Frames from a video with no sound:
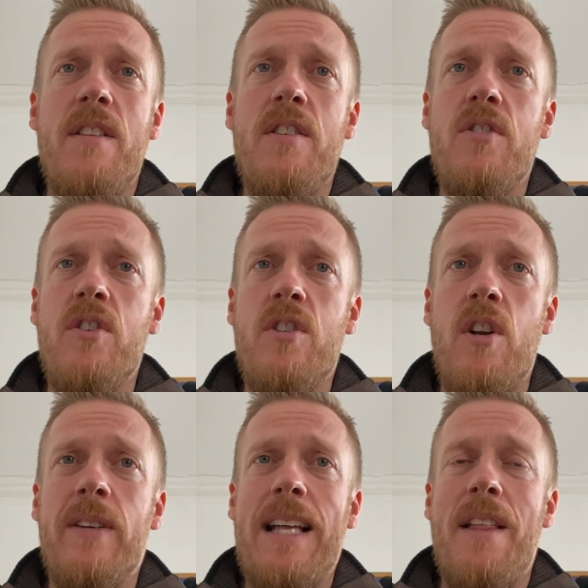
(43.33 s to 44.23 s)
just to
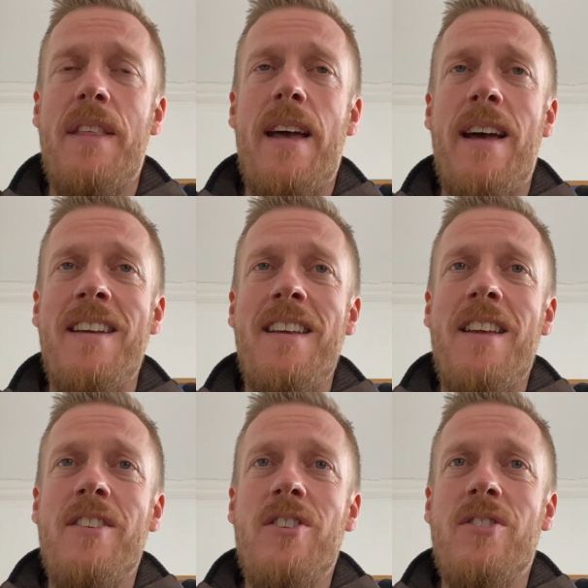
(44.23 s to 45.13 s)
look at there,
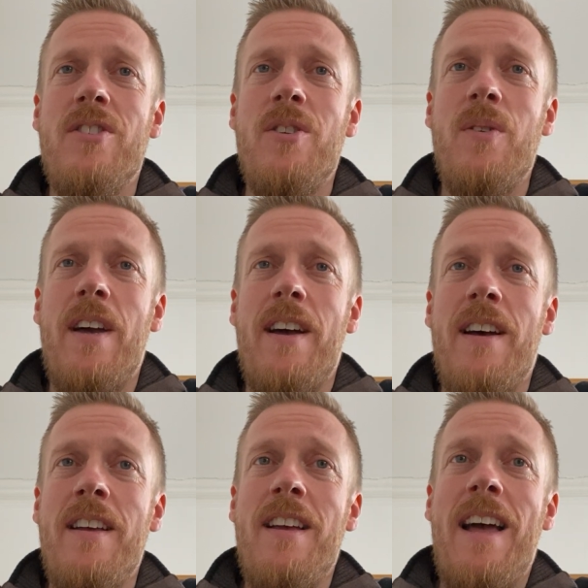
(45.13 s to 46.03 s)
just
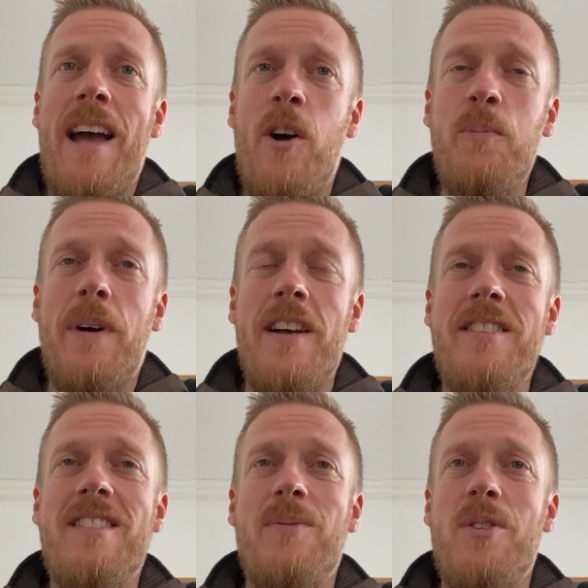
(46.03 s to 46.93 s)
to help
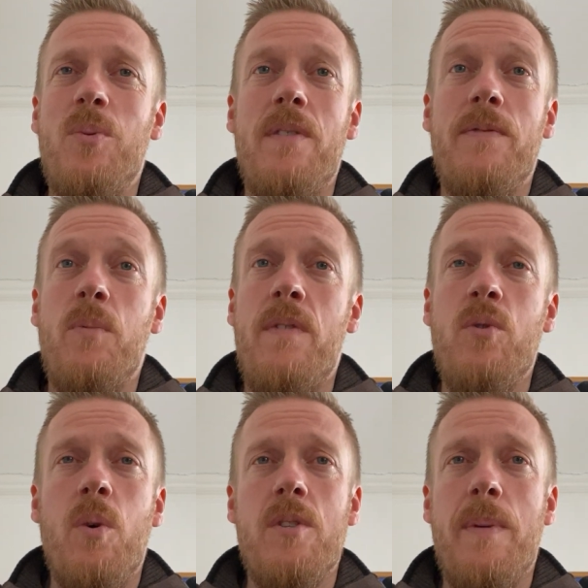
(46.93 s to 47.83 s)
us, which we've
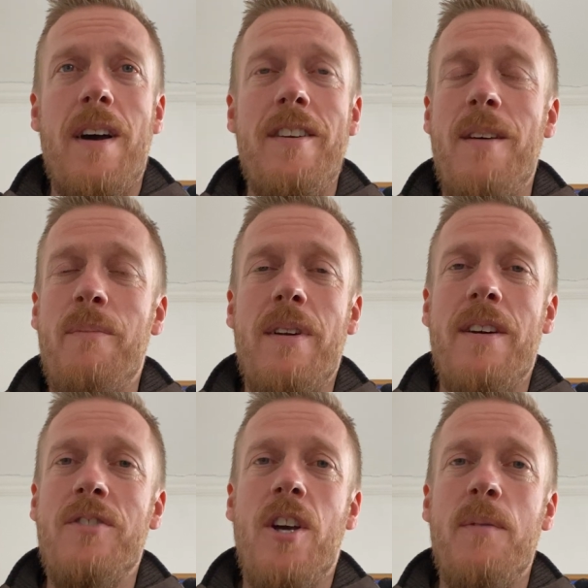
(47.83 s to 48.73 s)
talked about a number
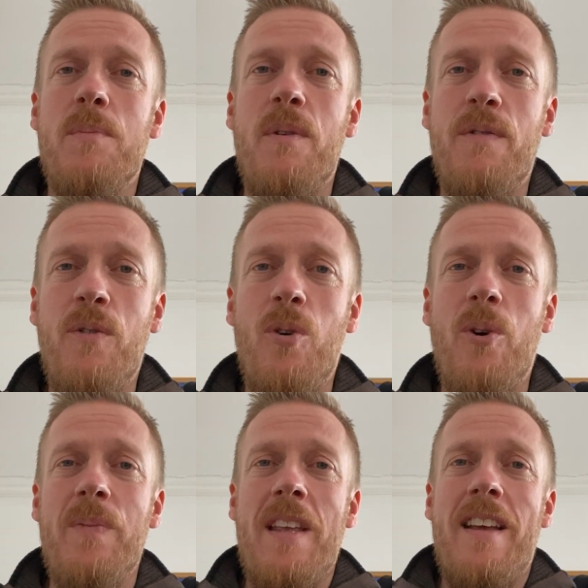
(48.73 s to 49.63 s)
of times
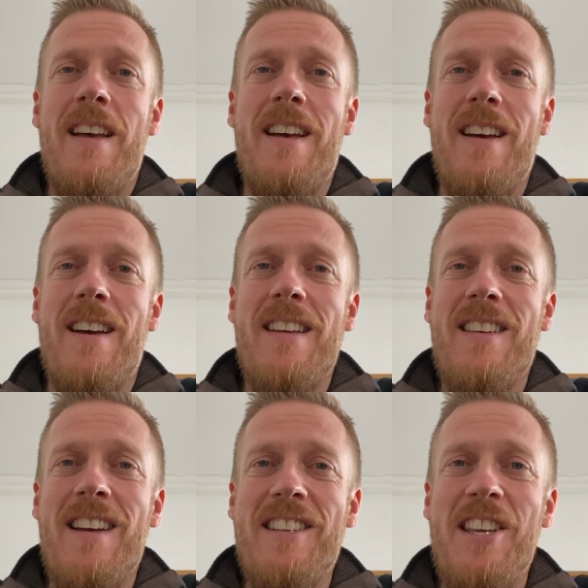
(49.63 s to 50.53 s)
before
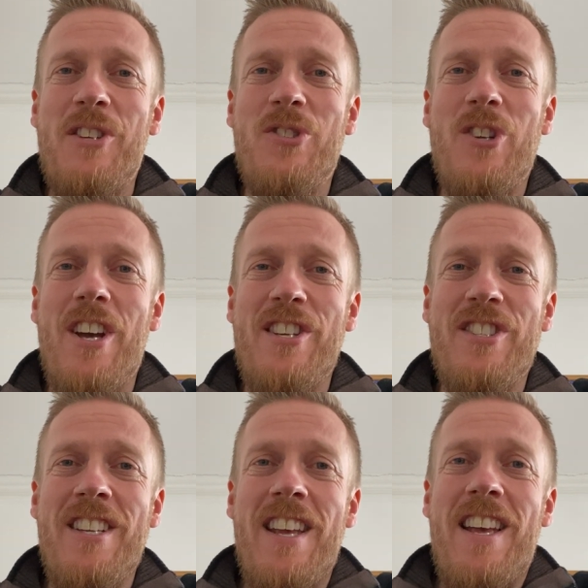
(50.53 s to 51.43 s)
at King's
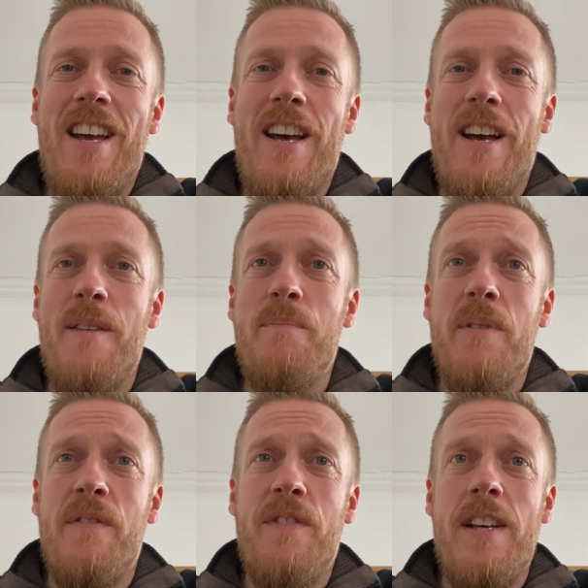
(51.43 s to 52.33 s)
Church.
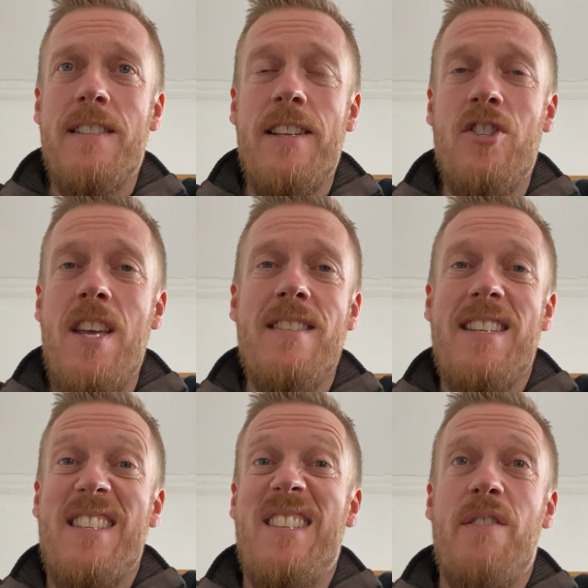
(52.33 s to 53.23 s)
But firstly, Jesus
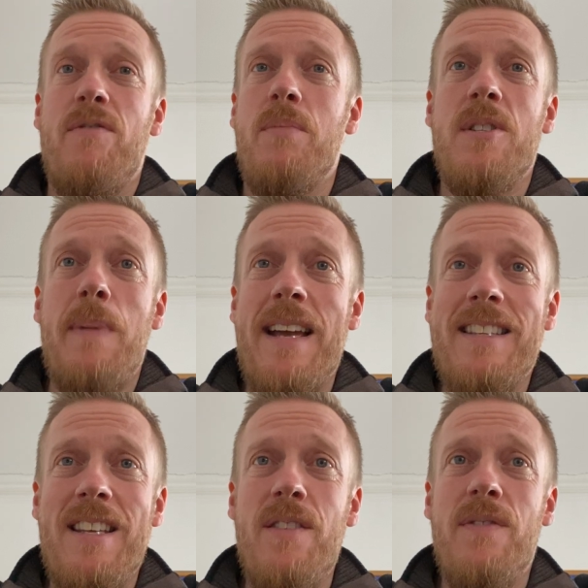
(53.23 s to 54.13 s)
has a different
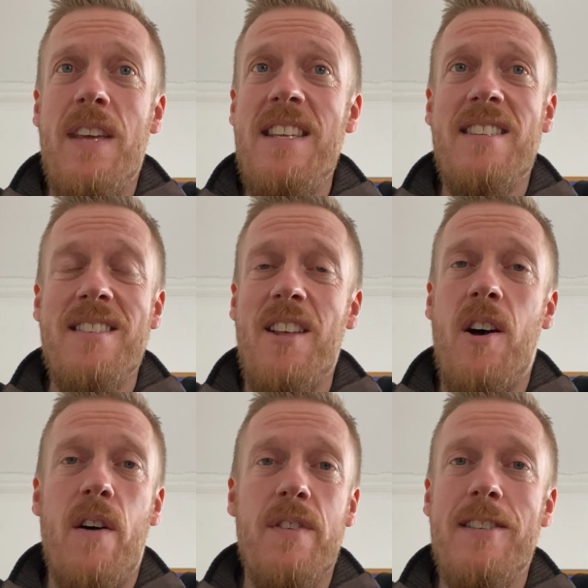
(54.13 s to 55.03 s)
perspective. He says the
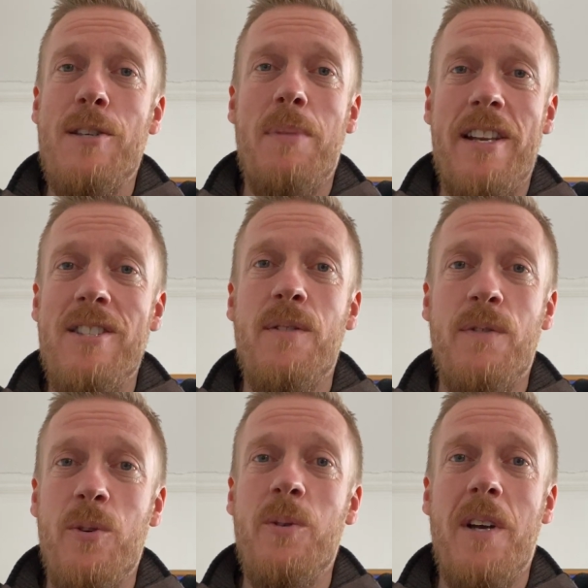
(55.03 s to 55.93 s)
harvest is
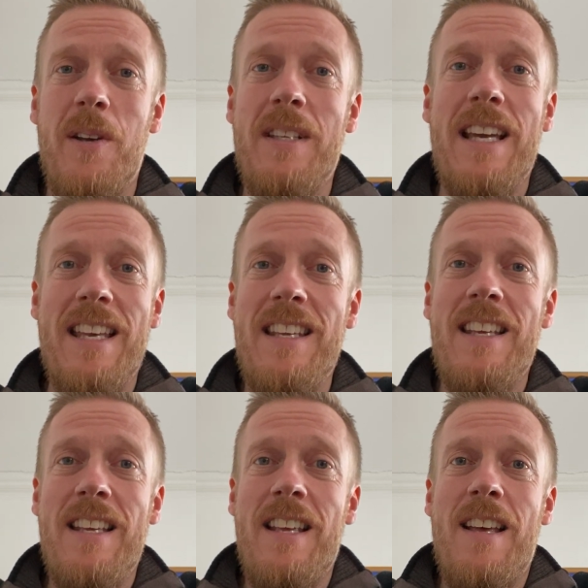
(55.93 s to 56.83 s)
plentiful, okay?
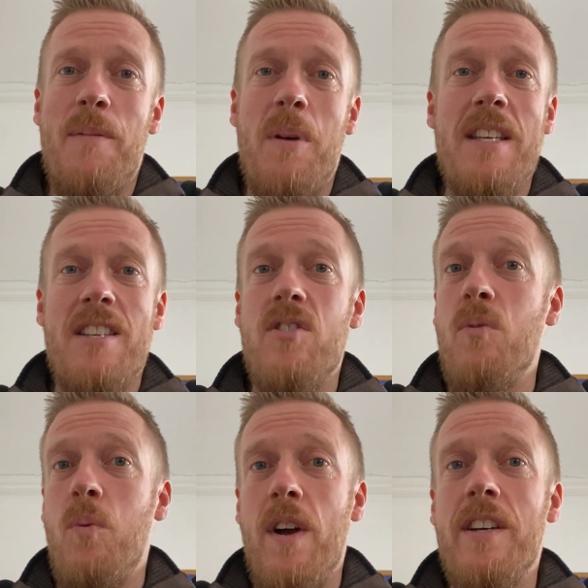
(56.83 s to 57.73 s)
But he says the
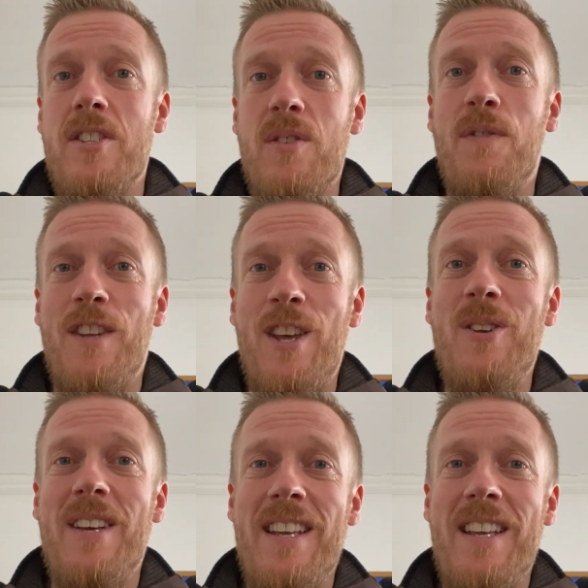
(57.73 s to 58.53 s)
workers are few.